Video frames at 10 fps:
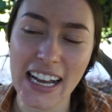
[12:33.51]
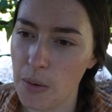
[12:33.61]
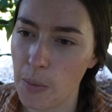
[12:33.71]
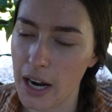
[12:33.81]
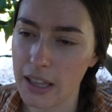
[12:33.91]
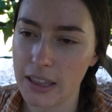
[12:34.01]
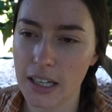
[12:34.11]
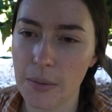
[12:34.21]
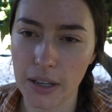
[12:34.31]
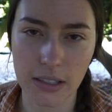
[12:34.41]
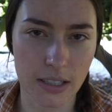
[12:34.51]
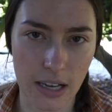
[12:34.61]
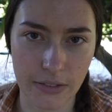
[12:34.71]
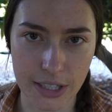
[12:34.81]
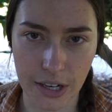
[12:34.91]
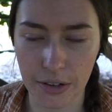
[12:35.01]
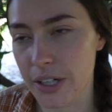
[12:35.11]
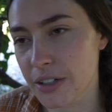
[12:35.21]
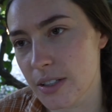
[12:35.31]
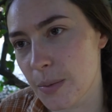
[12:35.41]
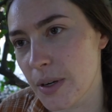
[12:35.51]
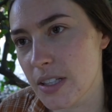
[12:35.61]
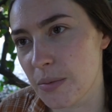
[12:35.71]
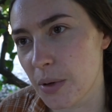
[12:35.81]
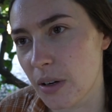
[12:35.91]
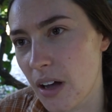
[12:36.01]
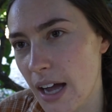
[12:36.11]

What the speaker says: When I think about the 7 generations principle,